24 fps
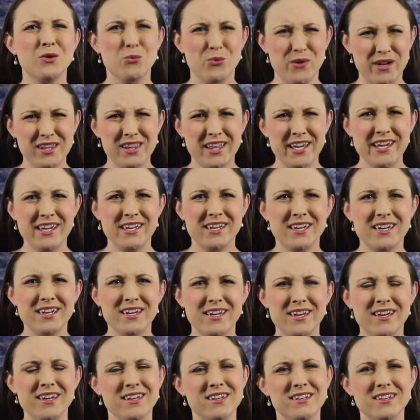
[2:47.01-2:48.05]
Really?
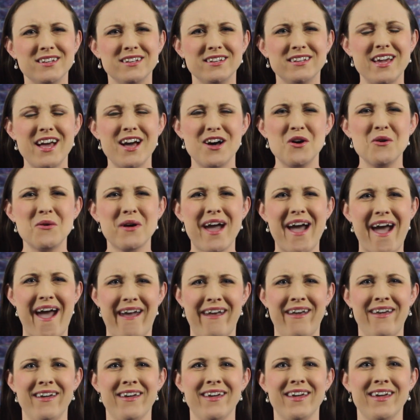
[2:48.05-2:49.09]
Yeah,
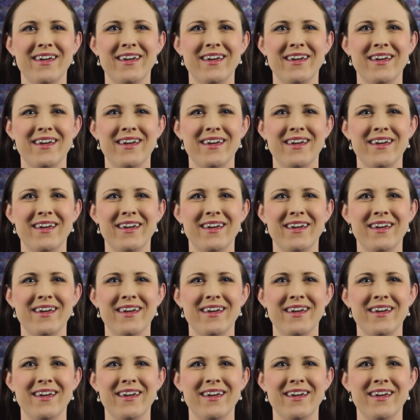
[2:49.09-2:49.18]
okay.